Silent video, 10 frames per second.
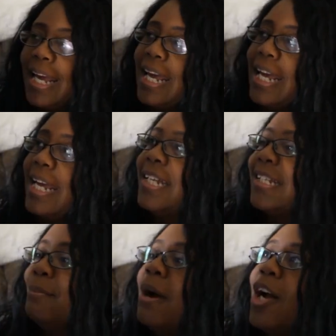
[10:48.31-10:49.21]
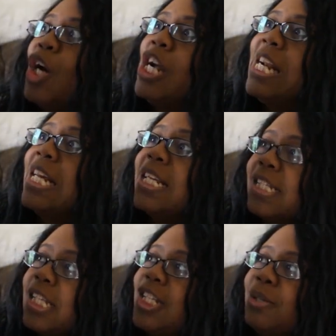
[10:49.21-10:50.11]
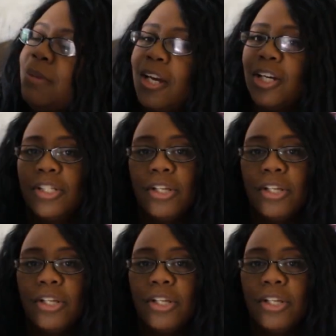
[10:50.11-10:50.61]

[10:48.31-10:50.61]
It is a margarita and slushy maker.